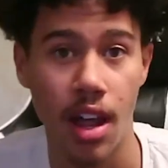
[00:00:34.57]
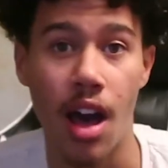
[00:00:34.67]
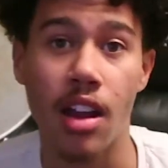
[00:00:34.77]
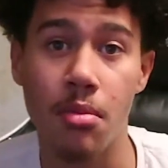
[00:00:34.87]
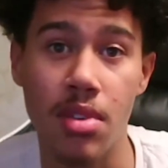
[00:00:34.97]
Now,
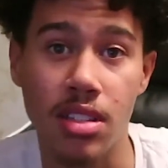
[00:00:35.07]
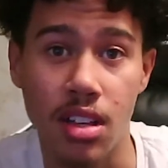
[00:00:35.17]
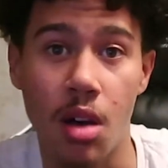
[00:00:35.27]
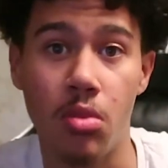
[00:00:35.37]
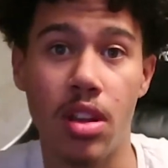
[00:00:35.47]
I done missed a
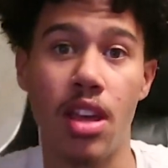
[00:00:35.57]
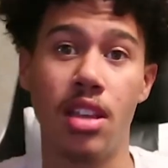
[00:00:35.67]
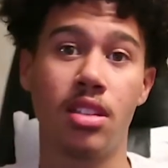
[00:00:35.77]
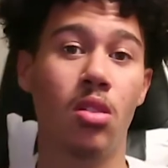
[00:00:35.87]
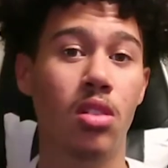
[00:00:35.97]
couple
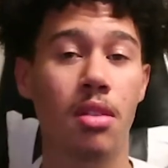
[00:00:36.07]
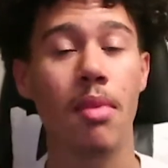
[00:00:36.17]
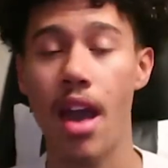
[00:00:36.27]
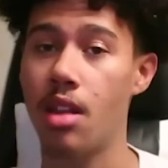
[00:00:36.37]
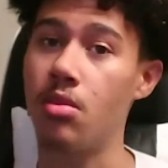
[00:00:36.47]
days. Don't get
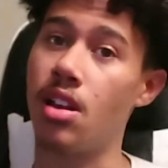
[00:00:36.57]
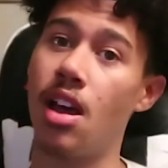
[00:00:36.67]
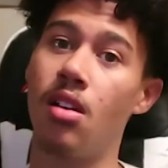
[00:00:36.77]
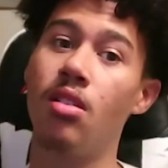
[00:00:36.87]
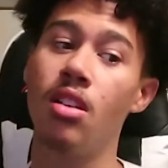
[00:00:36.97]
mad at me
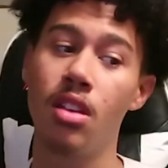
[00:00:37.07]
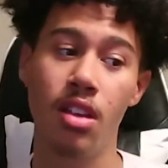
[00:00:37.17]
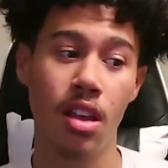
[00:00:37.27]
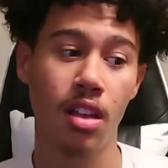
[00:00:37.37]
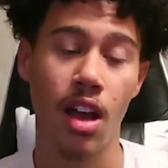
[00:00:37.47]
now.
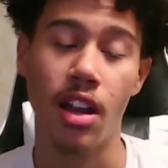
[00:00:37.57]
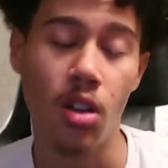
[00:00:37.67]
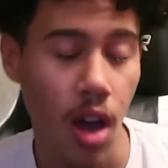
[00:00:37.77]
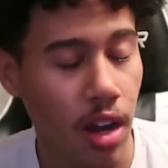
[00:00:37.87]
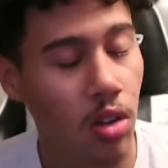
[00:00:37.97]
I
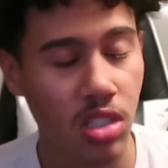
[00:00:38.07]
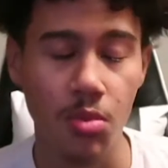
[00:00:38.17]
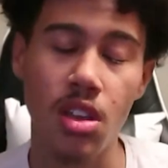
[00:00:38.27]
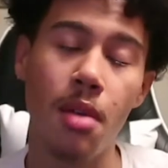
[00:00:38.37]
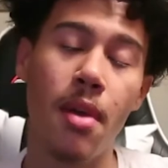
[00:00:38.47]
know some
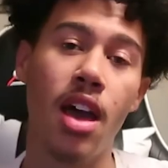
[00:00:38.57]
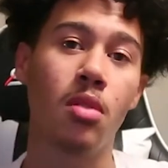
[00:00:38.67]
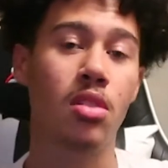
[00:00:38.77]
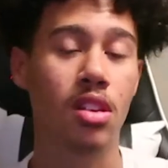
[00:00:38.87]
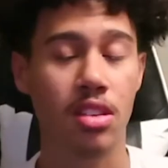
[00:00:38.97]
of y'all mad
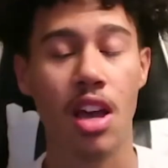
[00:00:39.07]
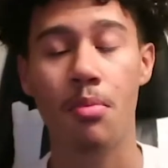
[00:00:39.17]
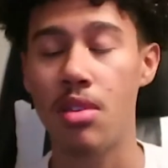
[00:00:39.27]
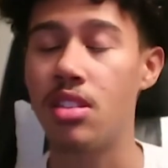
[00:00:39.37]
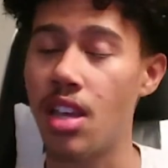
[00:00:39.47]
at me because
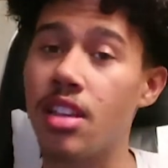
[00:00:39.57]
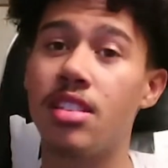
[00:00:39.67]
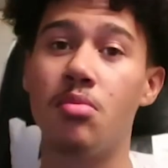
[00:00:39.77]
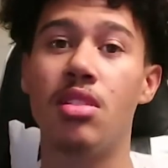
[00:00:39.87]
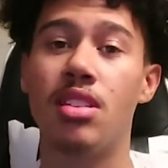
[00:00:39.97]
y'all be
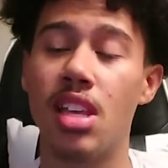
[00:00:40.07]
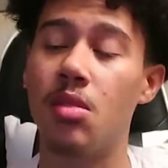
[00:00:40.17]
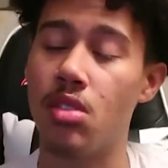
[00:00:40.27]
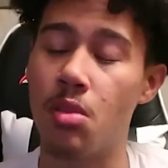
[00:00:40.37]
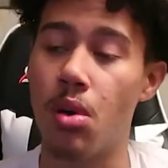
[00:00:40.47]
texting me and
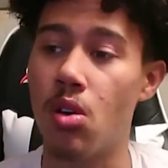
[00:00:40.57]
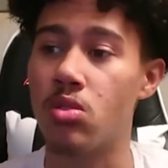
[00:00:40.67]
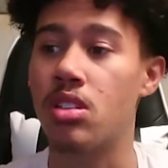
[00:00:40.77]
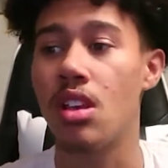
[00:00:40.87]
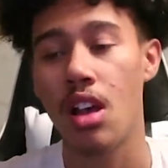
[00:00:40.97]
telling me to
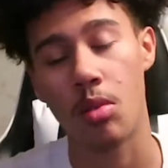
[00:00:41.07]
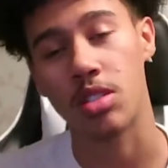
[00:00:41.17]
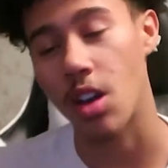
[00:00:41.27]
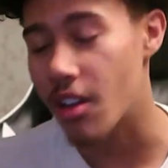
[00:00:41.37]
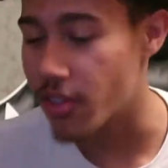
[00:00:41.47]
post. I'm
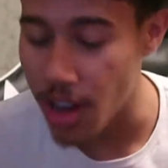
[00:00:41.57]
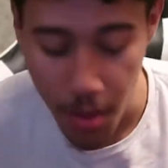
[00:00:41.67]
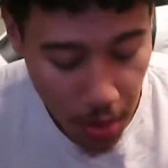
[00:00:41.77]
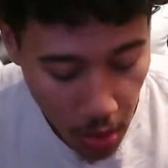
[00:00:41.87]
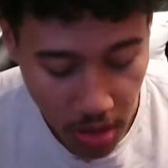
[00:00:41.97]
sorry for
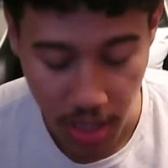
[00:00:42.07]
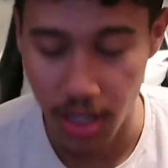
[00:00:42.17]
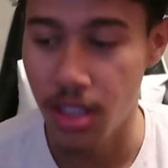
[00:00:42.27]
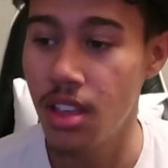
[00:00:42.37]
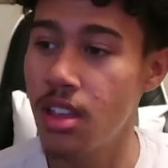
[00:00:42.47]
not
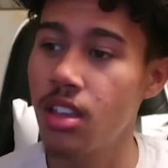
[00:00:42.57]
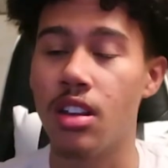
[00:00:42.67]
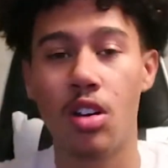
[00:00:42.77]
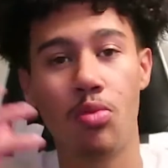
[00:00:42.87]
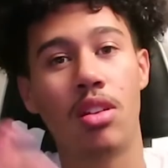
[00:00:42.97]
posting. You
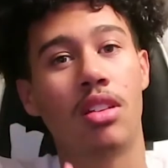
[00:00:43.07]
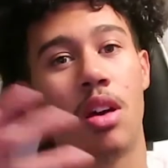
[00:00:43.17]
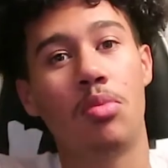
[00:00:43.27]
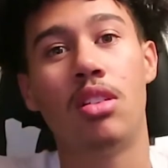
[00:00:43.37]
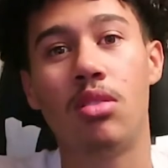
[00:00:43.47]
know, been a
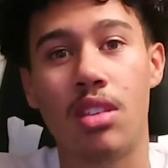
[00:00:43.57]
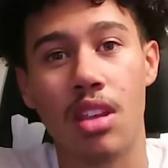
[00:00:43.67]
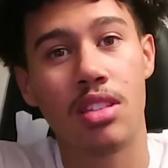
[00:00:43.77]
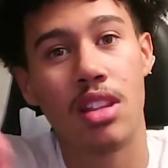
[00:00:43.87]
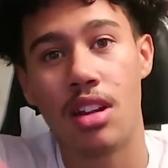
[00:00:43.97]
couple little
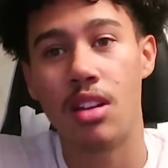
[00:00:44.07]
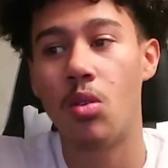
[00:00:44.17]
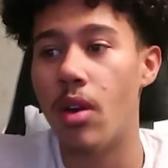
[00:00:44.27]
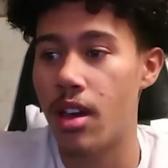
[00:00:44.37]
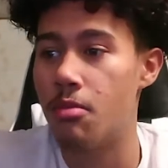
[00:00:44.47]
things getting in
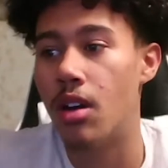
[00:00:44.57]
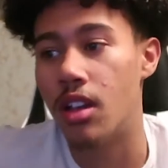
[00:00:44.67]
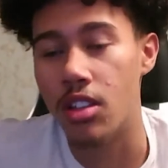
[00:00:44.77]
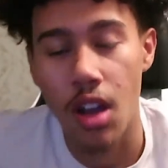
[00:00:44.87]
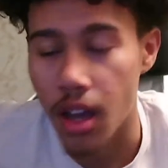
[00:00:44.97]
the way,
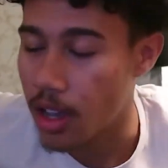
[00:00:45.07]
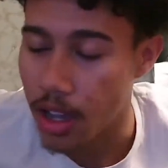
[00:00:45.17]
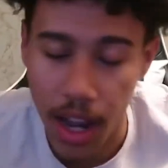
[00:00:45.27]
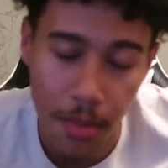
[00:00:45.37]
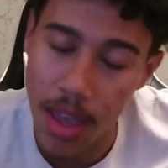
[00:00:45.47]
but you know, I
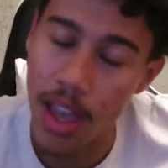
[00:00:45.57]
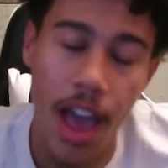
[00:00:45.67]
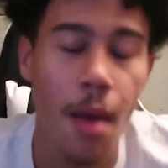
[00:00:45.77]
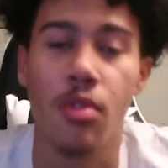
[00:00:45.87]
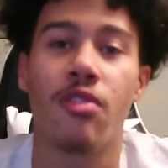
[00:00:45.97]
gotta make it
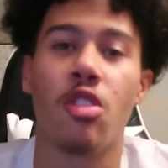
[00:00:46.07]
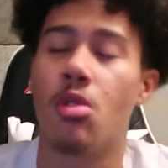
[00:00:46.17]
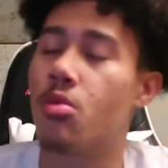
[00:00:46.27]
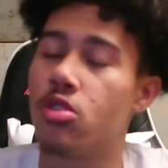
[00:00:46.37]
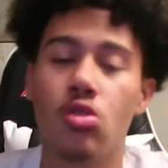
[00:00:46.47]
happen. If I'm
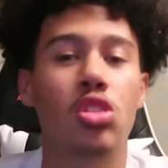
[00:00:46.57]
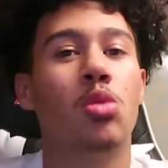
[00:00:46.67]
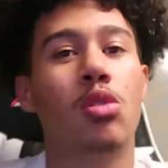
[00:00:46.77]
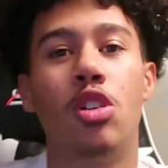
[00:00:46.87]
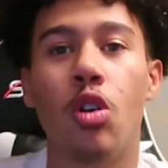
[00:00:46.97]
a
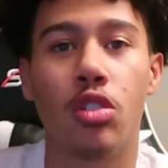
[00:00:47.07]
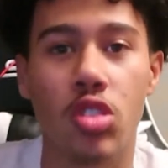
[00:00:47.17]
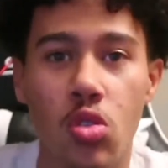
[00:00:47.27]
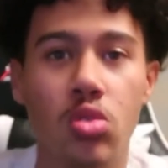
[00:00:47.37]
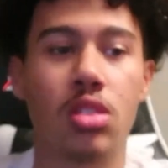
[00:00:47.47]
YouTuber, no
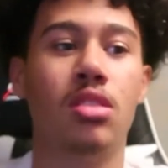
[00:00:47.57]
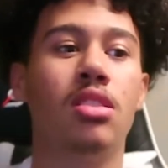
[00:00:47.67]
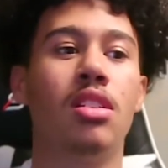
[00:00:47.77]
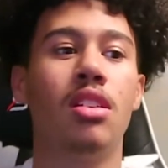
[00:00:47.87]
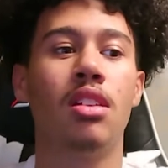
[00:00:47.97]
excuses.